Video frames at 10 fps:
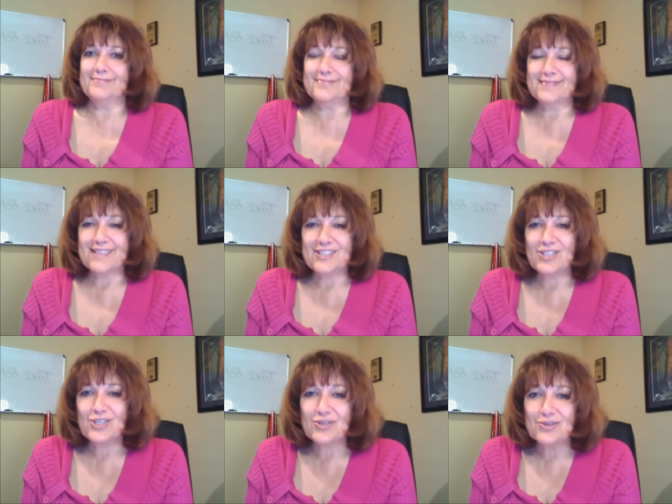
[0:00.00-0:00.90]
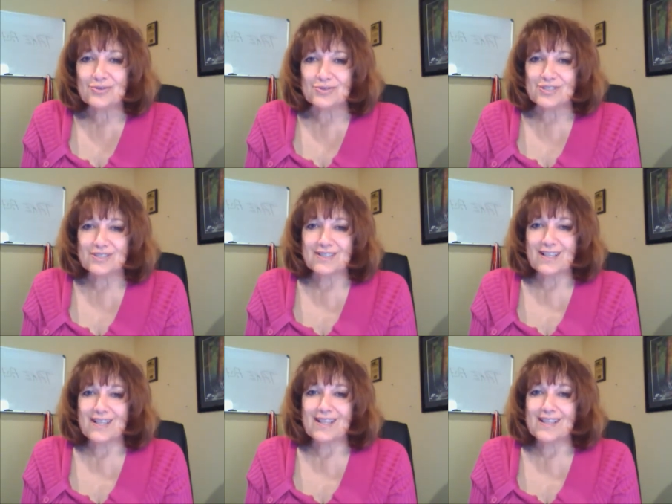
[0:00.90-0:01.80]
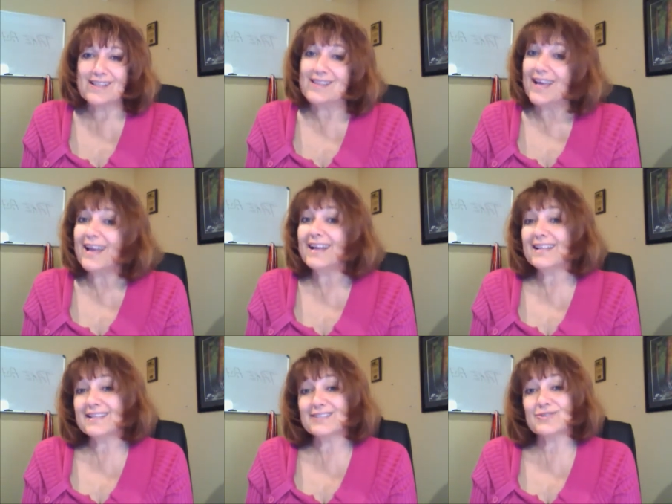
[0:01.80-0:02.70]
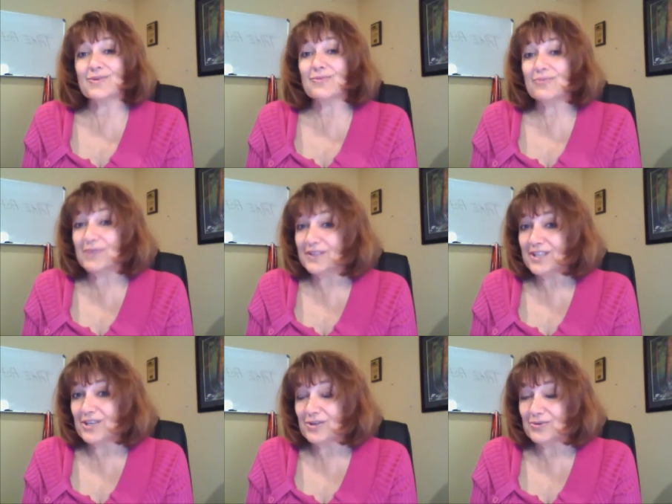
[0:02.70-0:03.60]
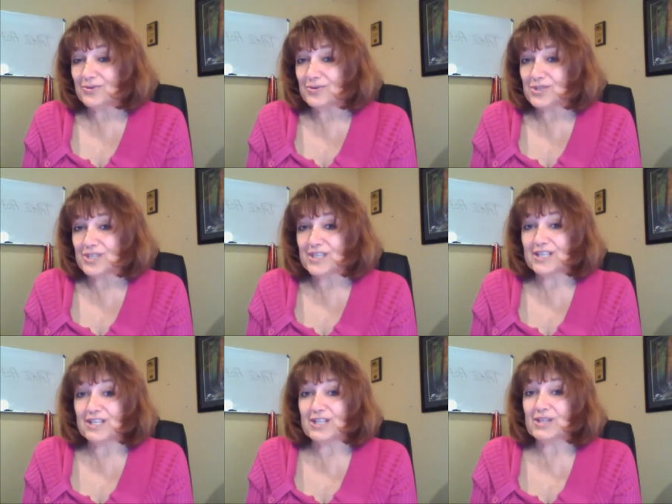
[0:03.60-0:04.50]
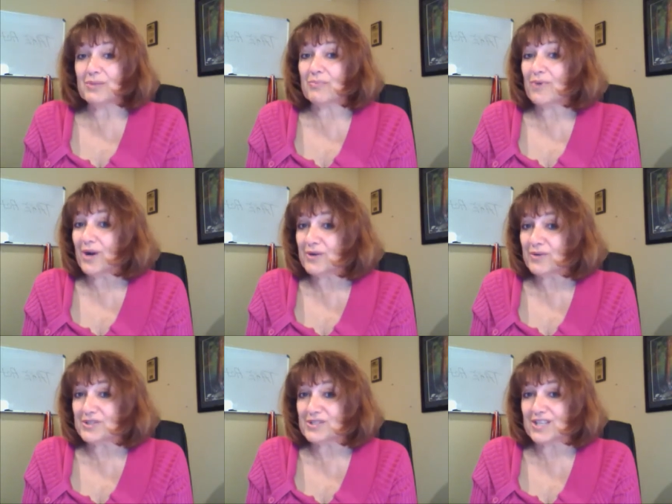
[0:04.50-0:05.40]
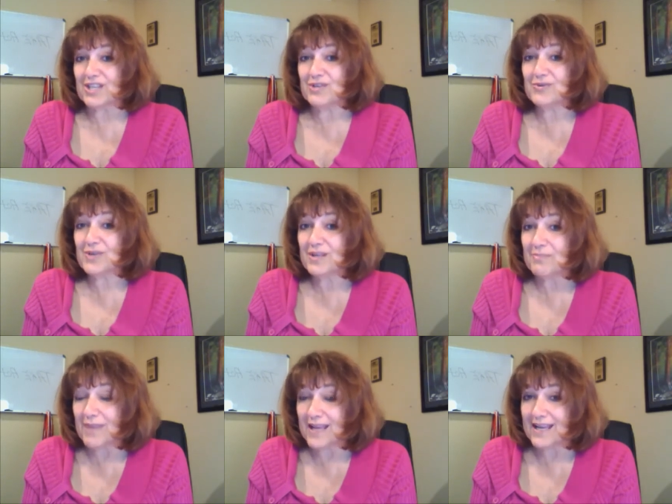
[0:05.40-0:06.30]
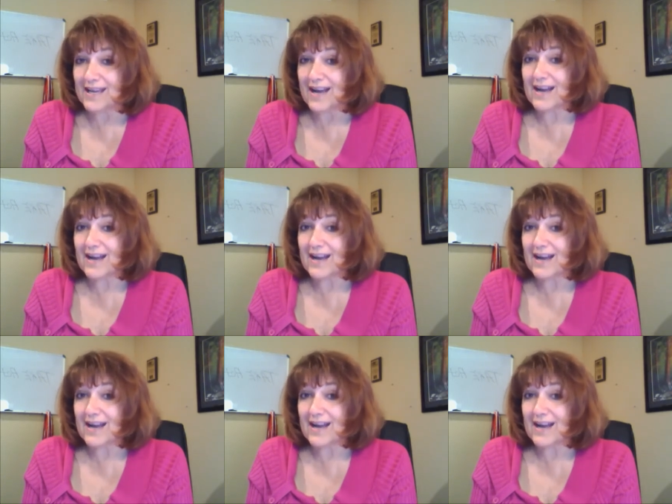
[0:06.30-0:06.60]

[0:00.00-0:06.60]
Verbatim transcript: that's huge that is really huge in the progress that you can make